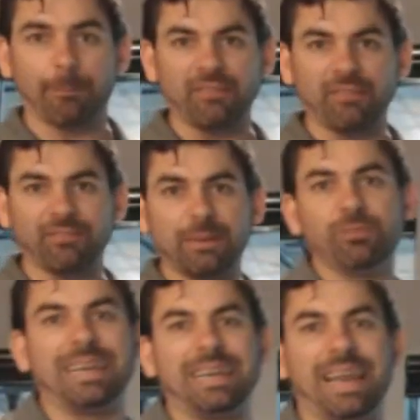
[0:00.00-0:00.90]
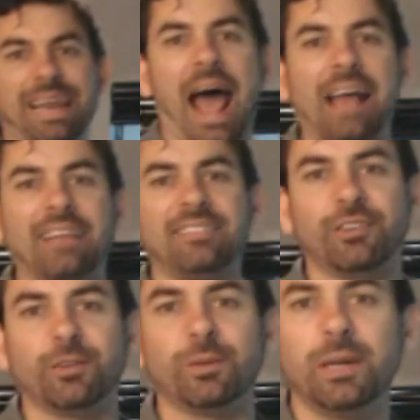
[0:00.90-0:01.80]
Every movement has
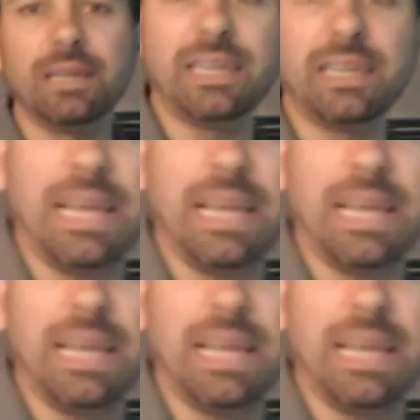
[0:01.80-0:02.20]
to keep